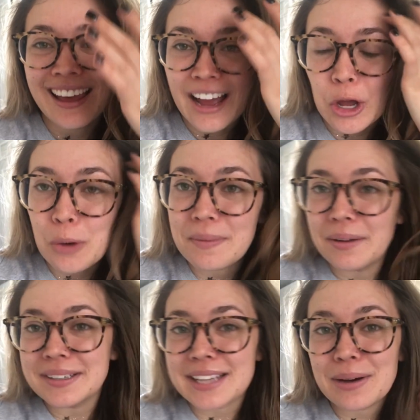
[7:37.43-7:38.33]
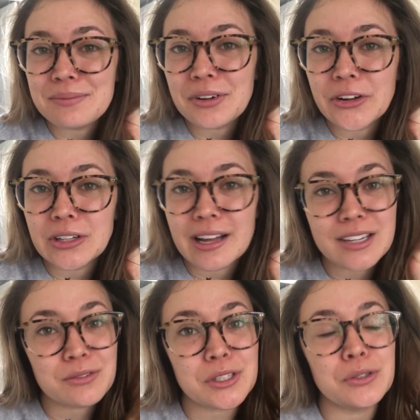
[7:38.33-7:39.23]
I hope that was helpful. I
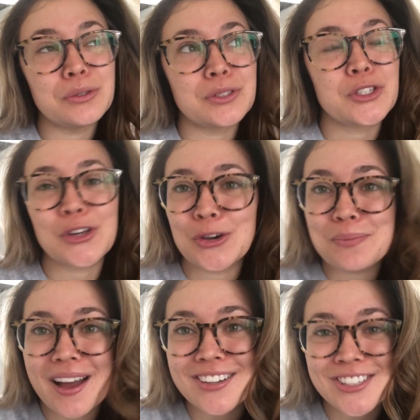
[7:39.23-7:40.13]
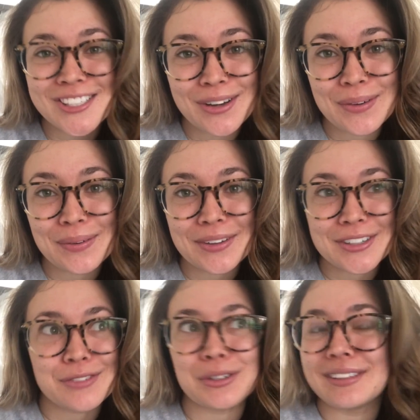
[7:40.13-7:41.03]
don't do too much, so
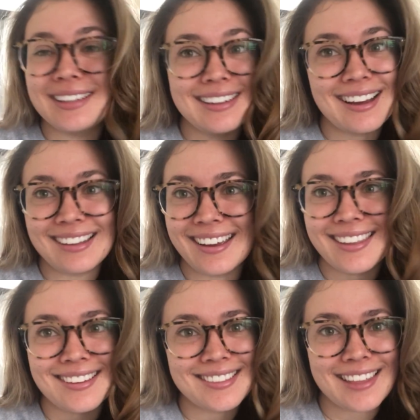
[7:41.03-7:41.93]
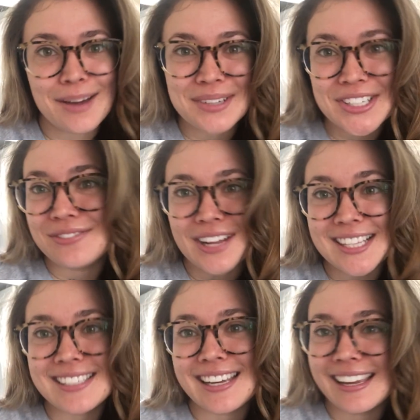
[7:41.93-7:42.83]
there's really not like that much
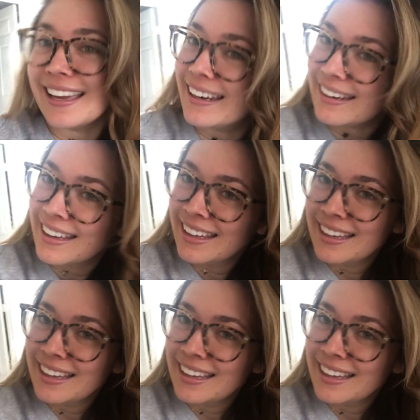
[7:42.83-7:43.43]
investing in